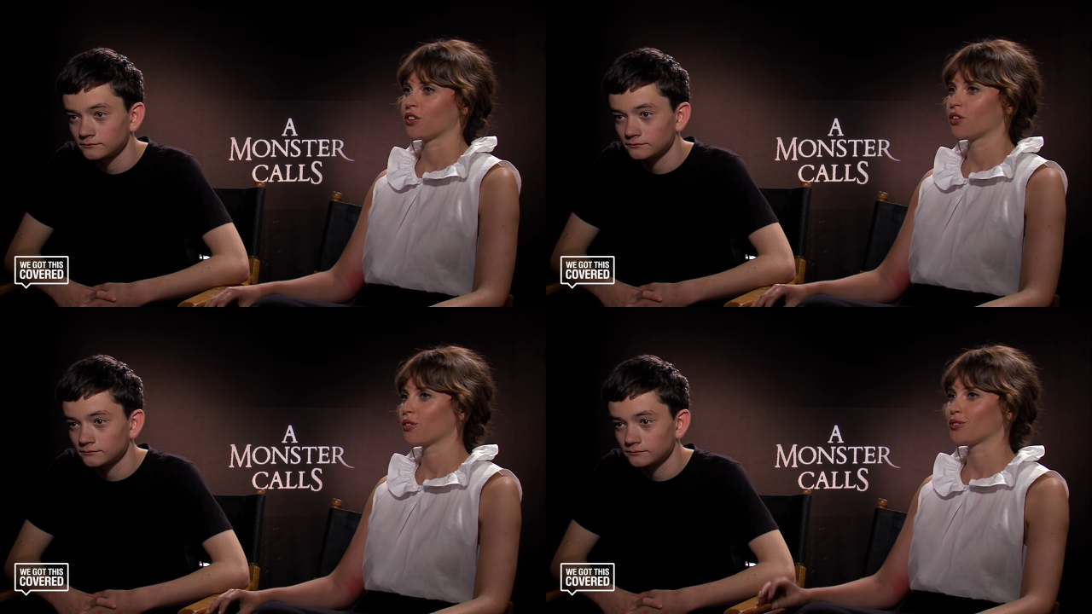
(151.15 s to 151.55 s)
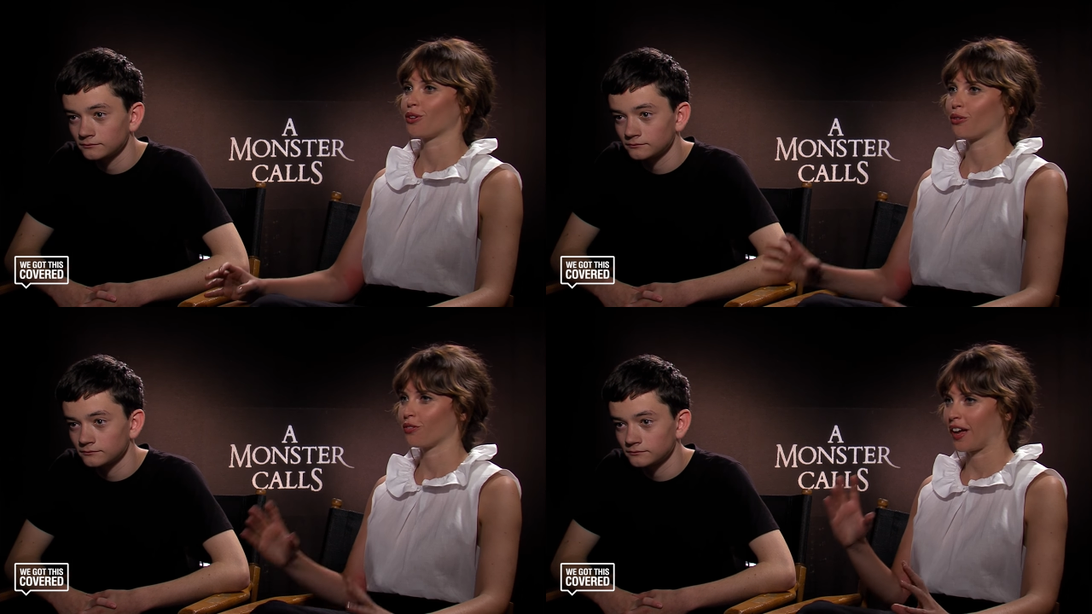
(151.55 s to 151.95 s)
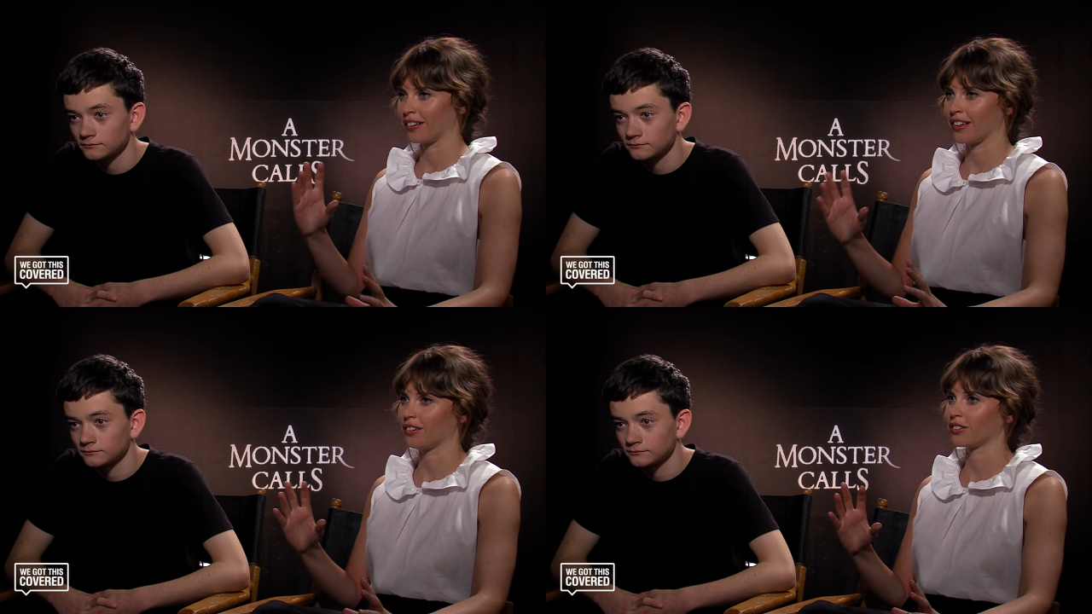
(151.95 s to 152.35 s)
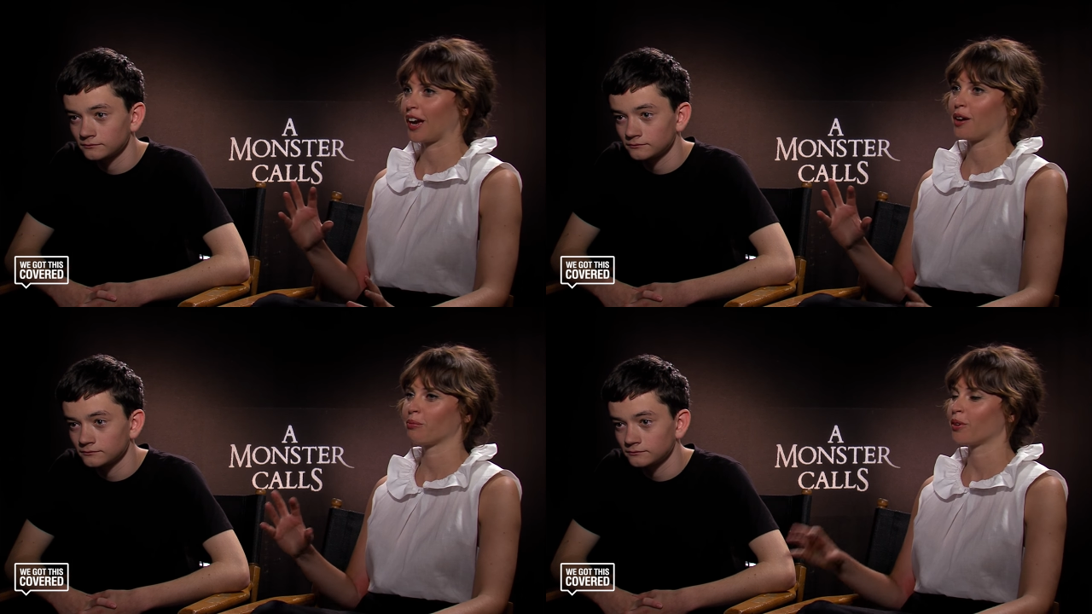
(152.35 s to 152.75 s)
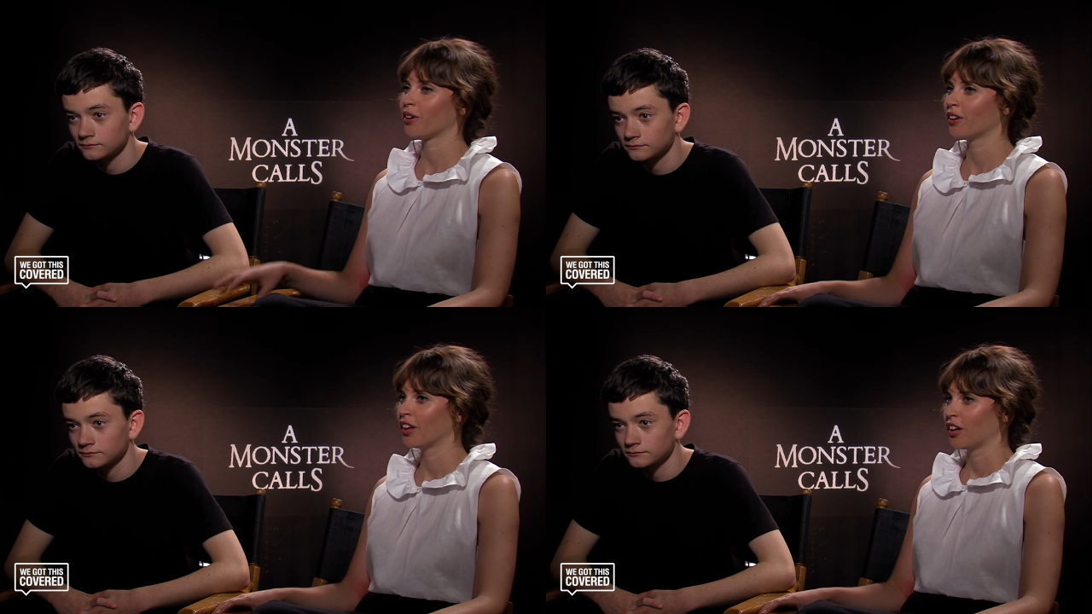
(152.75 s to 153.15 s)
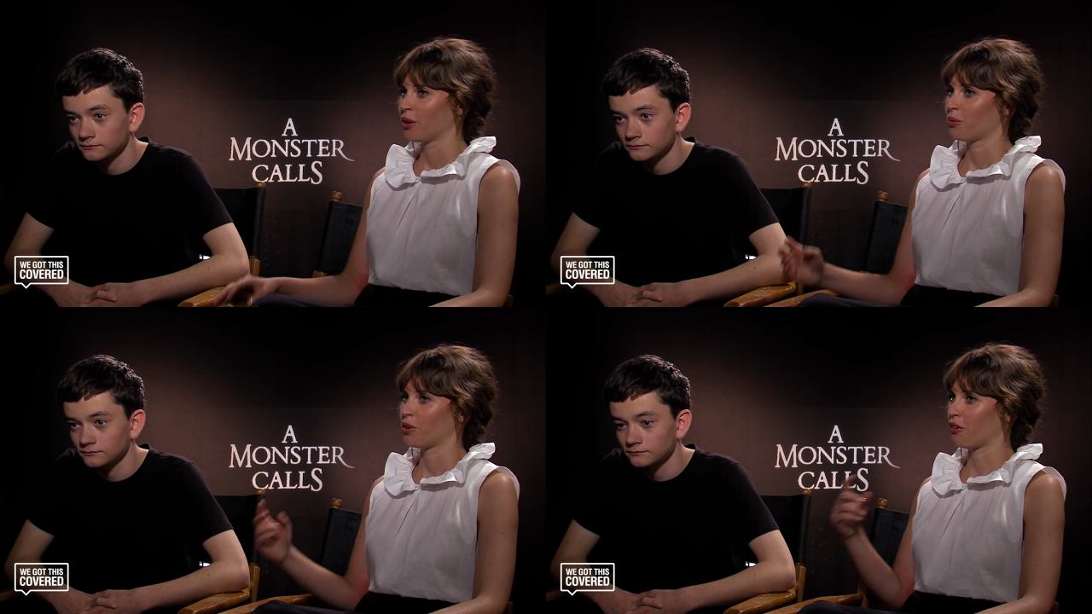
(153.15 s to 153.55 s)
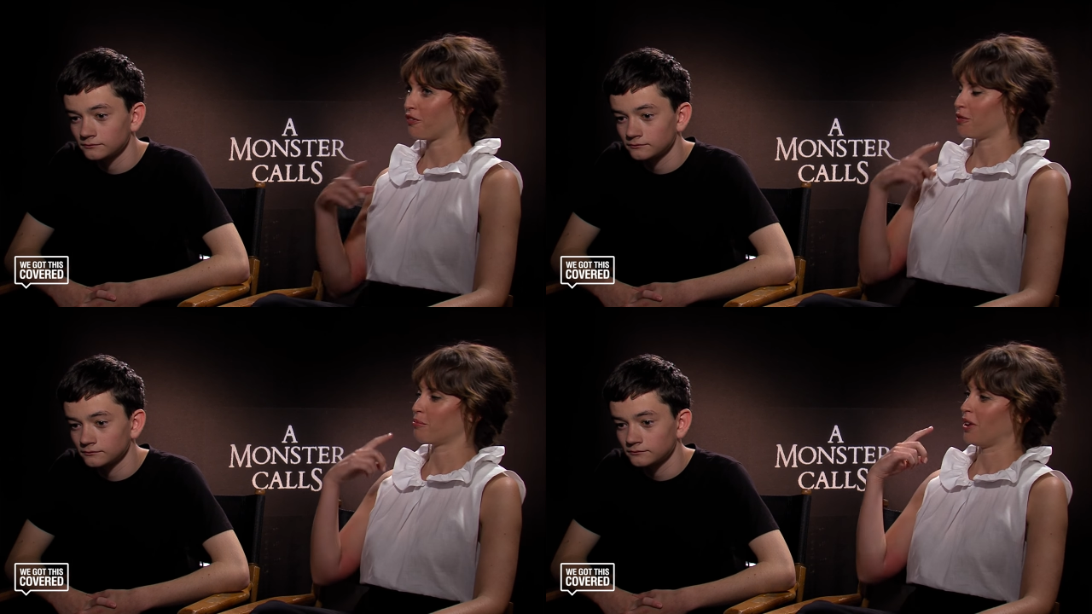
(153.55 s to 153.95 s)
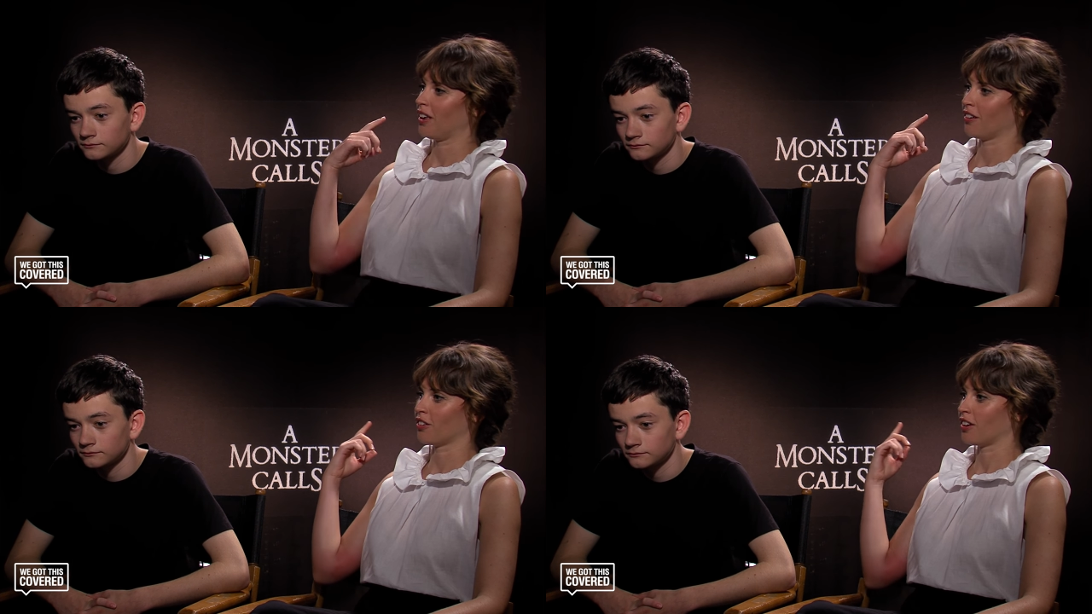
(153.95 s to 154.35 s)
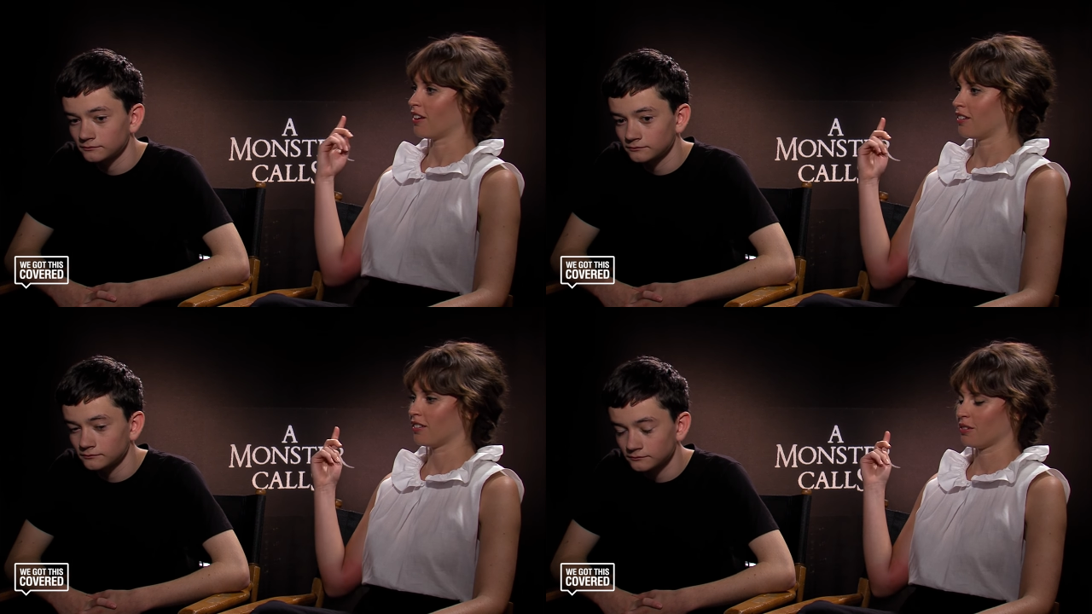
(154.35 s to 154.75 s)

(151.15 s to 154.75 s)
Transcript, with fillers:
Speaker 1: So there was a lot of handheld camera. We'd often be on a